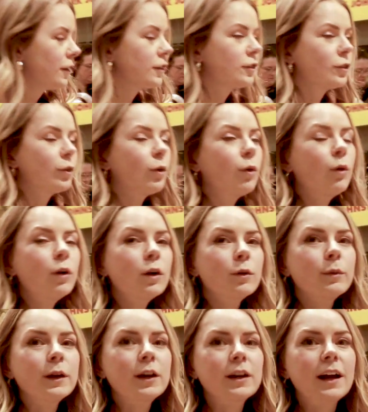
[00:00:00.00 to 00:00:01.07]
So, or
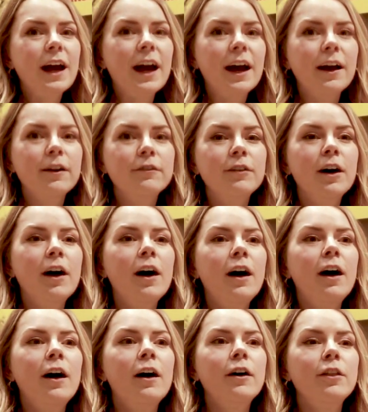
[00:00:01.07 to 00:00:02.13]
we could have
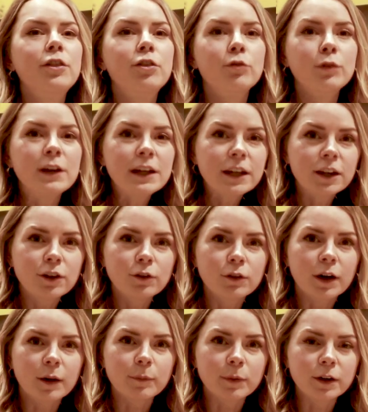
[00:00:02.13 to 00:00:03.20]
3
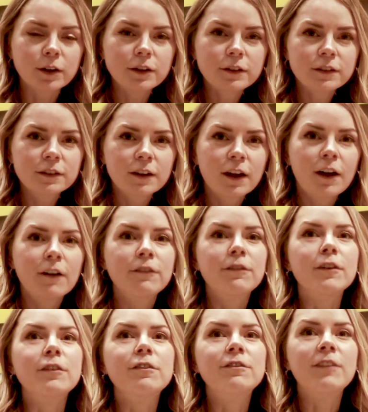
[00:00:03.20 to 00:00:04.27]
cucumbers
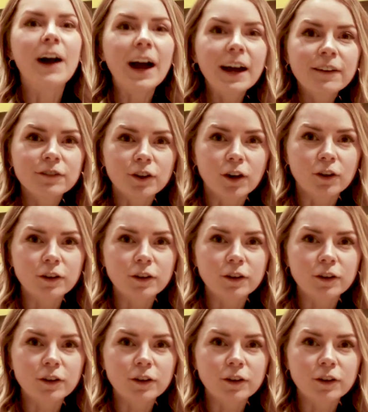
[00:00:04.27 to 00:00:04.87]
for $5,